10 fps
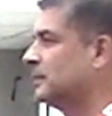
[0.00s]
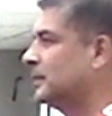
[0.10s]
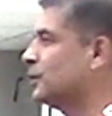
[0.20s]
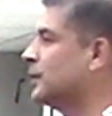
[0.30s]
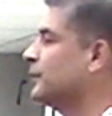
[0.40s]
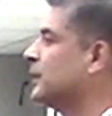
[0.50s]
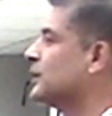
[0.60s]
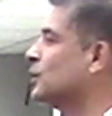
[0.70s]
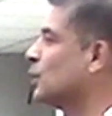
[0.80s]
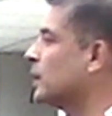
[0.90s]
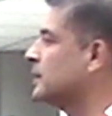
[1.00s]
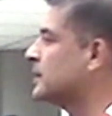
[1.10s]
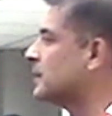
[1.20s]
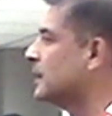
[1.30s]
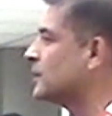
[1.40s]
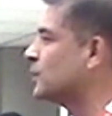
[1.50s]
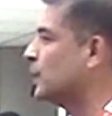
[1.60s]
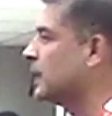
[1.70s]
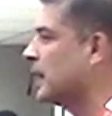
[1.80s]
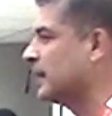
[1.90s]
You see, if there is no resistance,
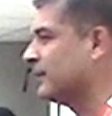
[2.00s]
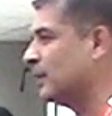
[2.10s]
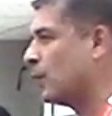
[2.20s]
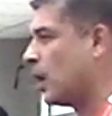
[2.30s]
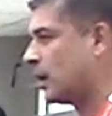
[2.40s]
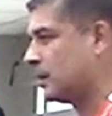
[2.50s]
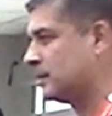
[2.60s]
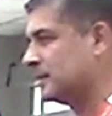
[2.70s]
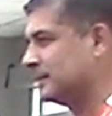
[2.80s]
we can't even walk.